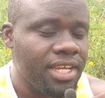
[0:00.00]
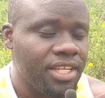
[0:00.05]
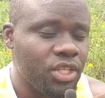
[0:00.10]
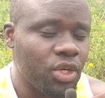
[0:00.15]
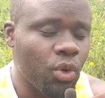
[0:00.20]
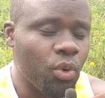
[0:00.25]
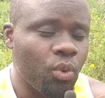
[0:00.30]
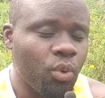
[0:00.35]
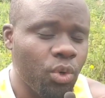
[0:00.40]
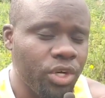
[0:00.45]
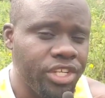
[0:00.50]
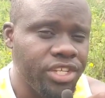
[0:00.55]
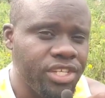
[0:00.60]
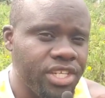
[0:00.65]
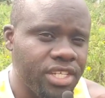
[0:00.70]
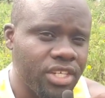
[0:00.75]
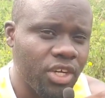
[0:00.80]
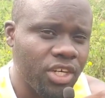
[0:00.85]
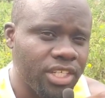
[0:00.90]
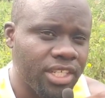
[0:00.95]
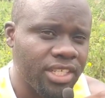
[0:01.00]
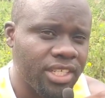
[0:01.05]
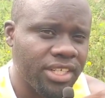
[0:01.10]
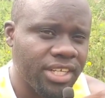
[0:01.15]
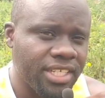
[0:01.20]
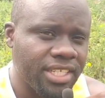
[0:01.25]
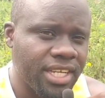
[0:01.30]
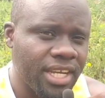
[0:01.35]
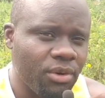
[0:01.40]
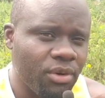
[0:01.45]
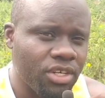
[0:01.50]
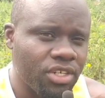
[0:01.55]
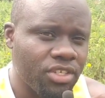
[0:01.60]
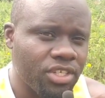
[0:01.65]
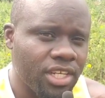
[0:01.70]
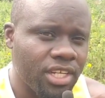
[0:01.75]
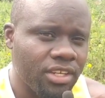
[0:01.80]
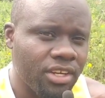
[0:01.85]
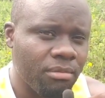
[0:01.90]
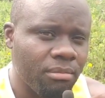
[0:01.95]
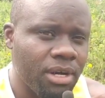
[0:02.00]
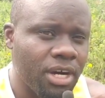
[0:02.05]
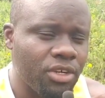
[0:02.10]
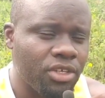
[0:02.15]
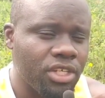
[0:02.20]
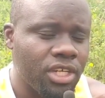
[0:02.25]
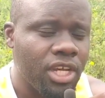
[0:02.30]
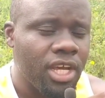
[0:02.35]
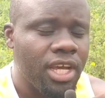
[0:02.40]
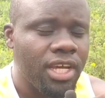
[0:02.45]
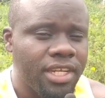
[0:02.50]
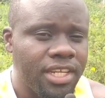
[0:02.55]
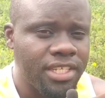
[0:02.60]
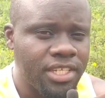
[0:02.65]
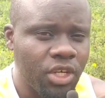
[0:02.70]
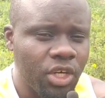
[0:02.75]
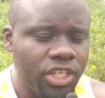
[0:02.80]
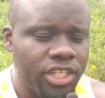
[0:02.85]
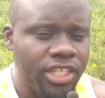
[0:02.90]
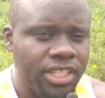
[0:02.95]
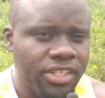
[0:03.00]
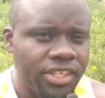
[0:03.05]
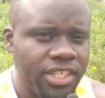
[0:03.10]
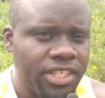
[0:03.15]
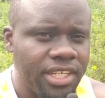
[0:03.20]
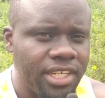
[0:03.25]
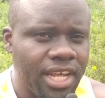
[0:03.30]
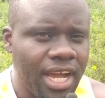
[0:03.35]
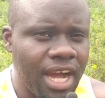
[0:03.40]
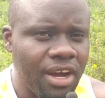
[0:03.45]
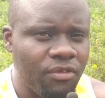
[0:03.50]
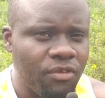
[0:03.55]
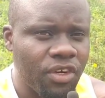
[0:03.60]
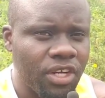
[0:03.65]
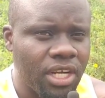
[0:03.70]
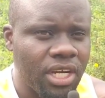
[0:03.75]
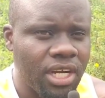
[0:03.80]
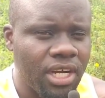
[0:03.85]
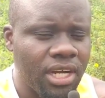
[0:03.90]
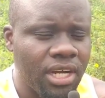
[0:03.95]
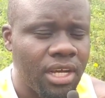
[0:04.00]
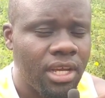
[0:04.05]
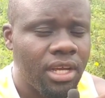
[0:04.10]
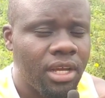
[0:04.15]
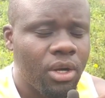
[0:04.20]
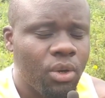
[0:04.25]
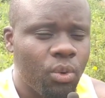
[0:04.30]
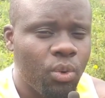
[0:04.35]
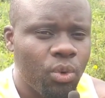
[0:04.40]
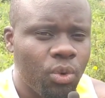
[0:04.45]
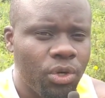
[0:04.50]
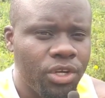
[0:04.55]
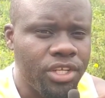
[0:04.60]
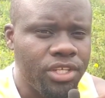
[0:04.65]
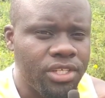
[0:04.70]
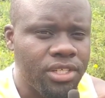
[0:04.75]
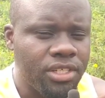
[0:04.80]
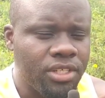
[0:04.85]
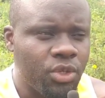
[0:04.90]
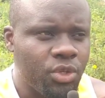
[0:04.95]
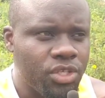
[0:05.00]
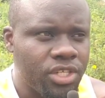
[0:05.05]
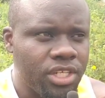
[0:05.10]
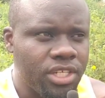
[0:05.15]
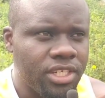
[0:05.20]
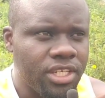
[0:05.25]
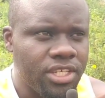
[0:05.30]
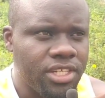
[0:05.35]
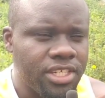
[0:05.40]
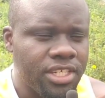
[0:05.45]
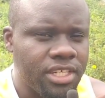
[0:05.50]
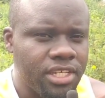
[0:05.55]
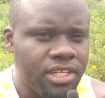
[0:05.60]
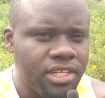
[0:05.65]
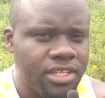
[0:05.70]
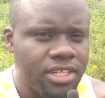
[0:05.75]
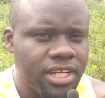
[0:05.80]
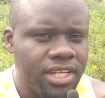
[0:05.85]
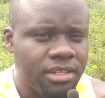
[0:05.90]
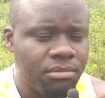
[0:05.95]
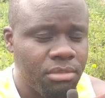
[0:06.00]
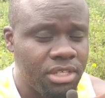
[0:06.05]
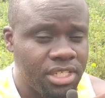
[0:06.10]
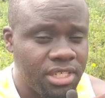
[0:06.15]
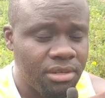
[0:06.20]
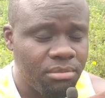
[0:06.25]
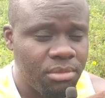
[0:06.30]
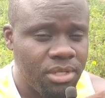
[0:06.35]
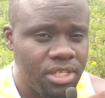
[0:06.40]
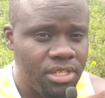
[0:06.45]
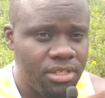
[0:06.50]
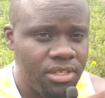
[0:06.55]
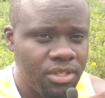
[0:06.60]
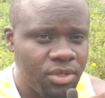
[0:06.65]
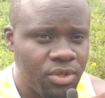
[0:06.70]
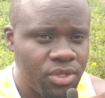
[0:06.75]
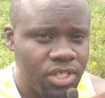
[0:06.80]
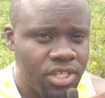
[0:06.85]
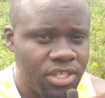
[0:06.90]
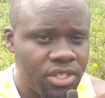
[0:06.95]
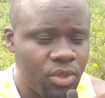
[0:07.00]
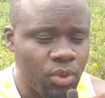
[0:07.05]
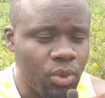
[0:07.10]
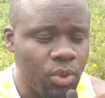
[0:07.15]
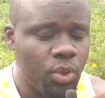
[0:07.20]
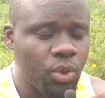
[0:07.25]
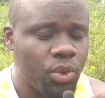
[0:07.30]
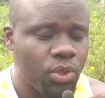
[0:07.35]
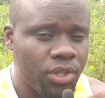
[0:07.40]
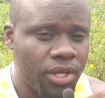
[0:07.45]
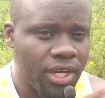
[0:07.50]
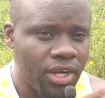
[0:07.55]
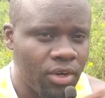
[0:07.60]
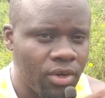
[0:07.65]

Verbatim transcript: so who is this content creator i want to tell you about this content creator in africa who is using the skills that mr beast uses to hook the